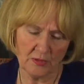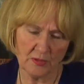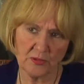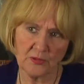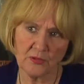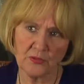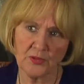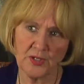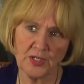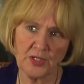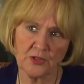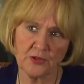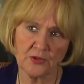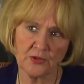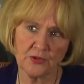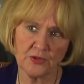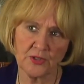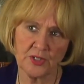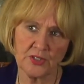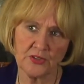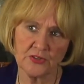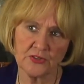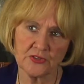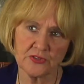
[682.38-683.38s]
great
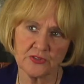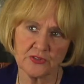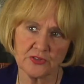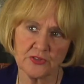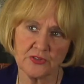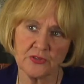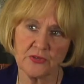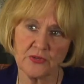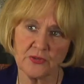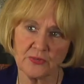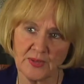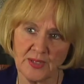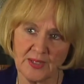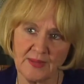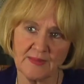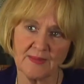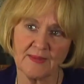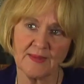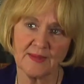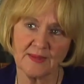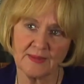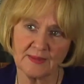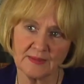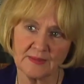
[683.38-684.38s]
courage to do the right
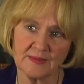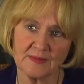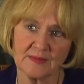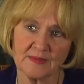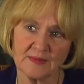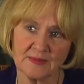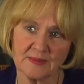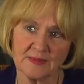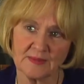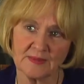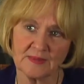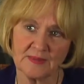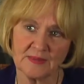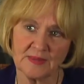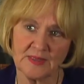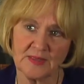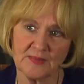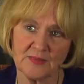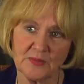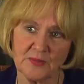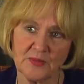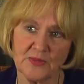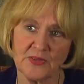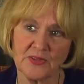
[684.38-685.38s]
thing,
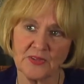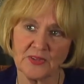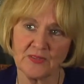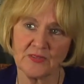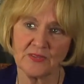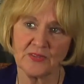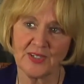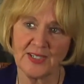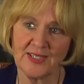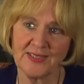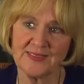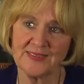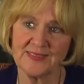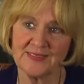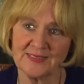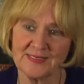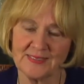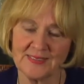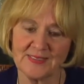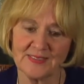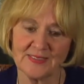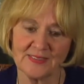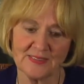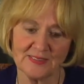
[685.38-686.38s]
even when they're afraid,
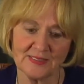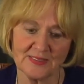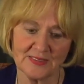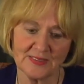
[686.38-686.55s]
you know.